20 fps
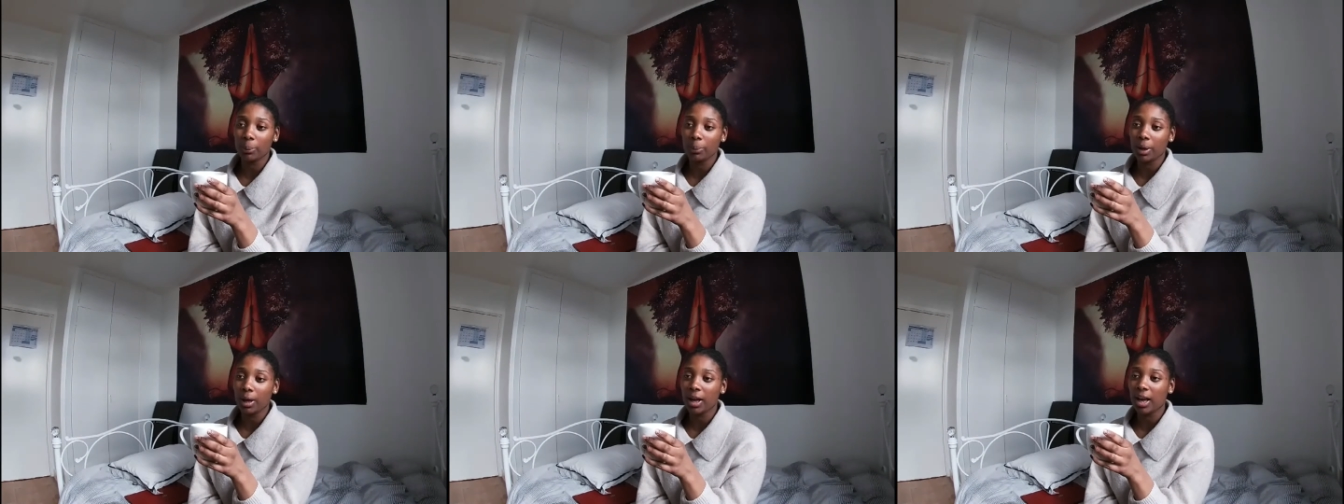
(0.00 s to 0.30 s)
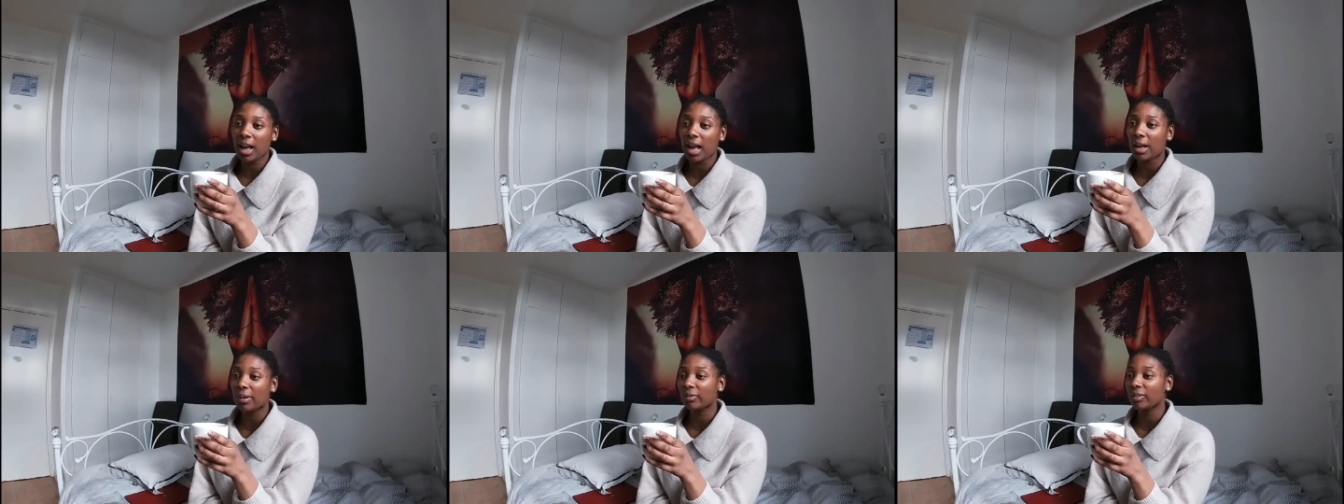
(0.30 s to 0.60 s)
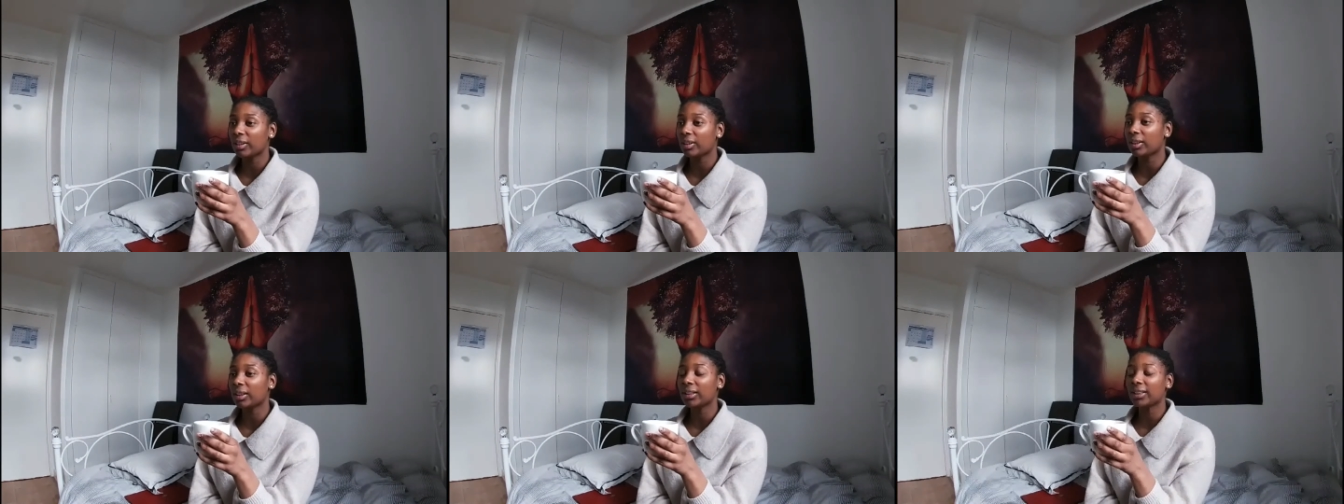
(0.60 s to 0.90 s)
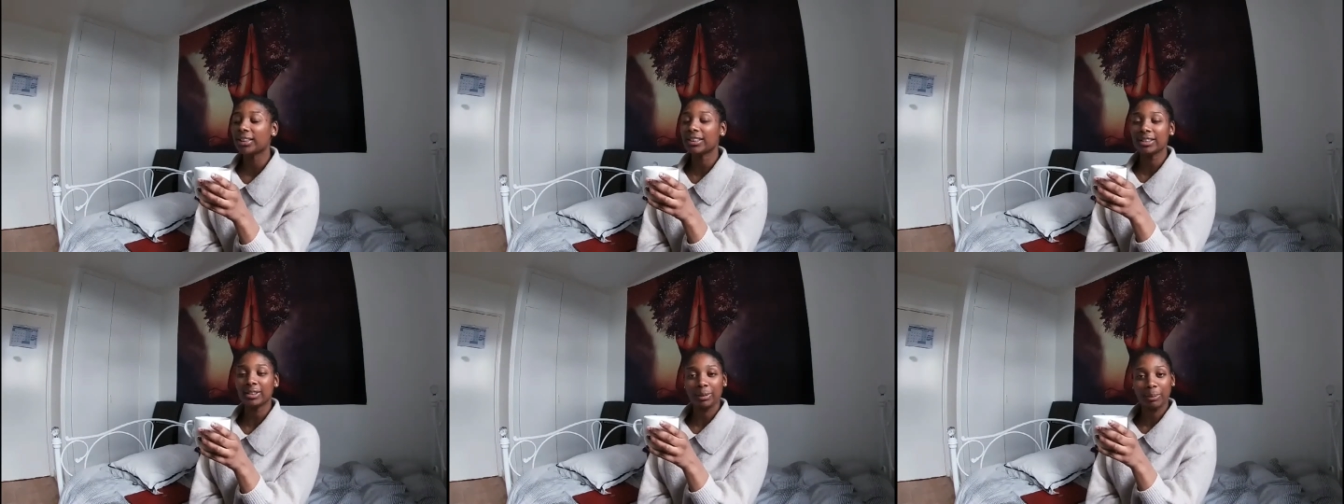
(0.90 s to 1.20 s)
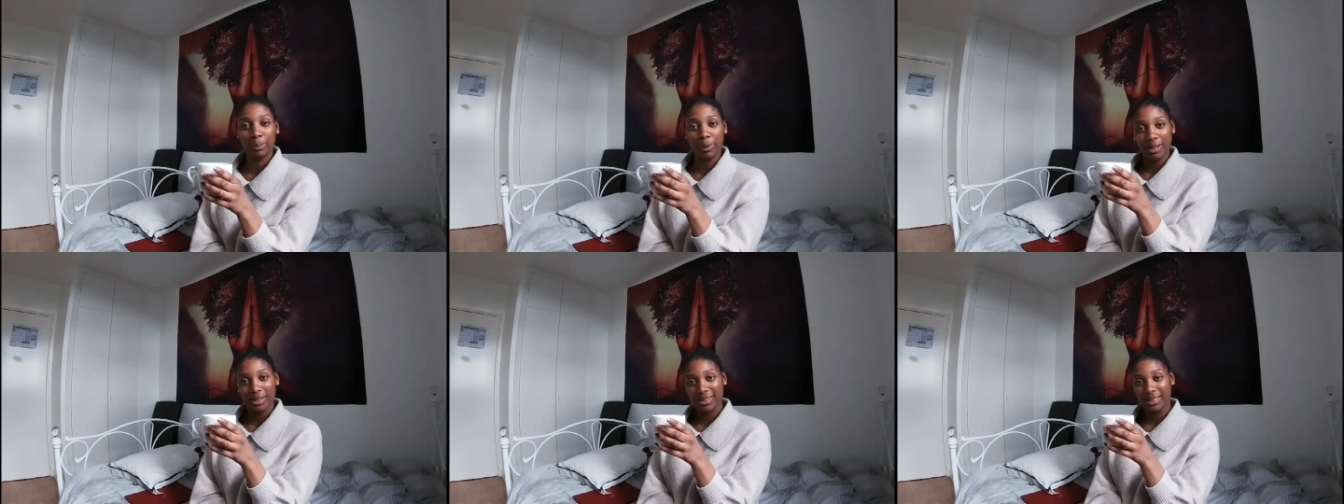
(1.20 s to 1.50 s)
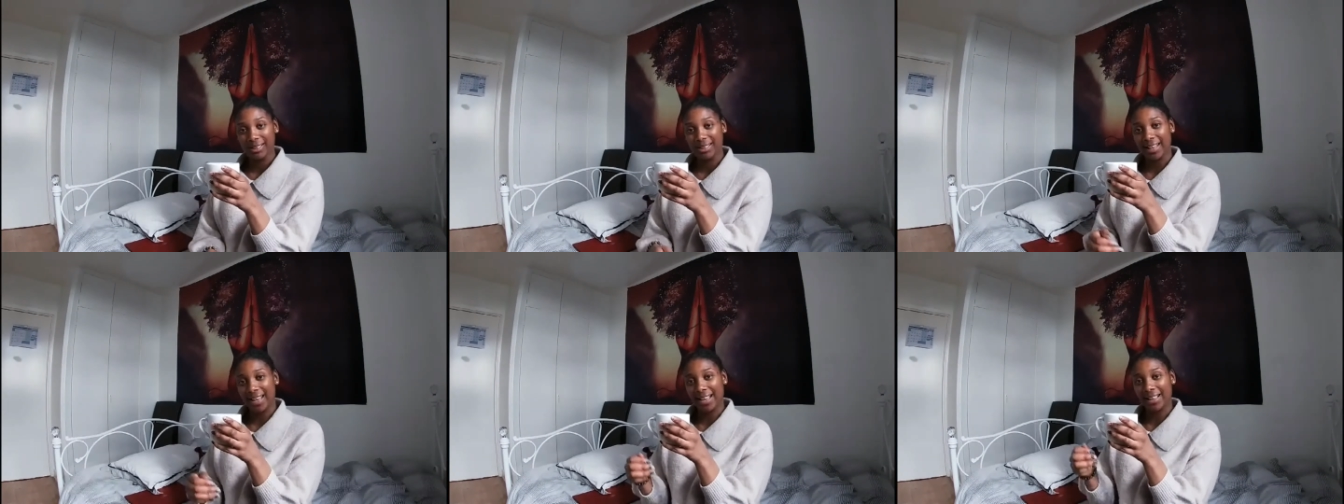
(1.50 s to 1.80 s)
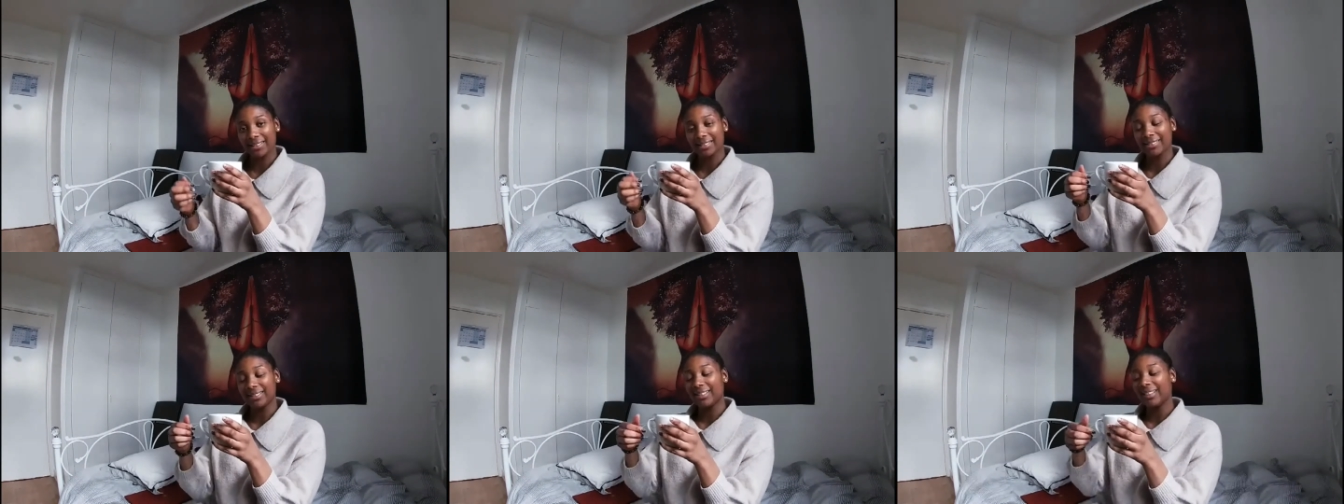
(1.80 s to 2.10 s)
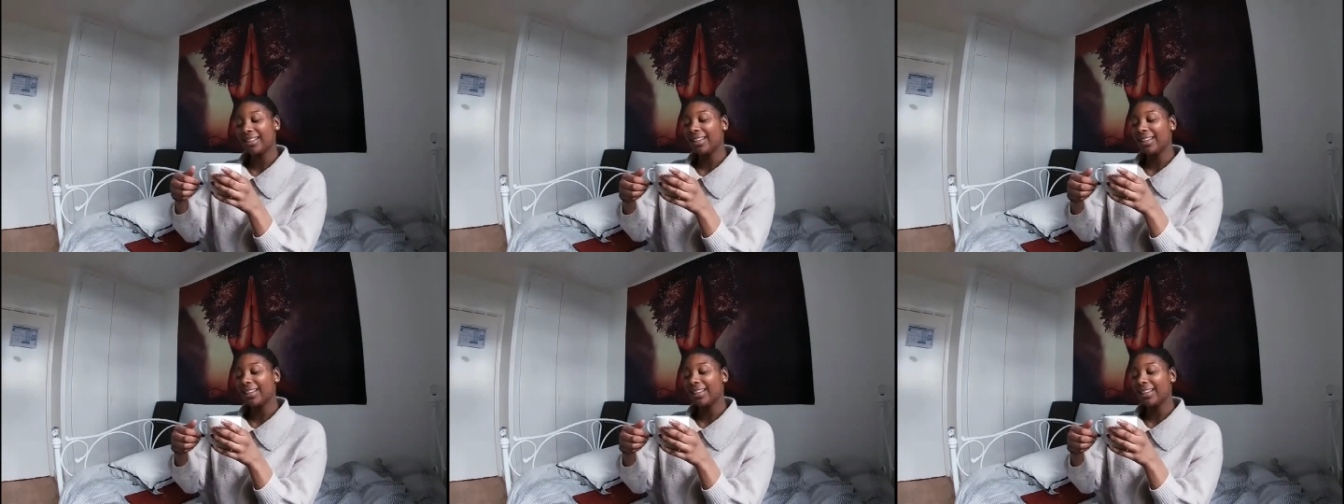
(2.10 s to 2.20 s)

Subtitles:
but I feel a little better now.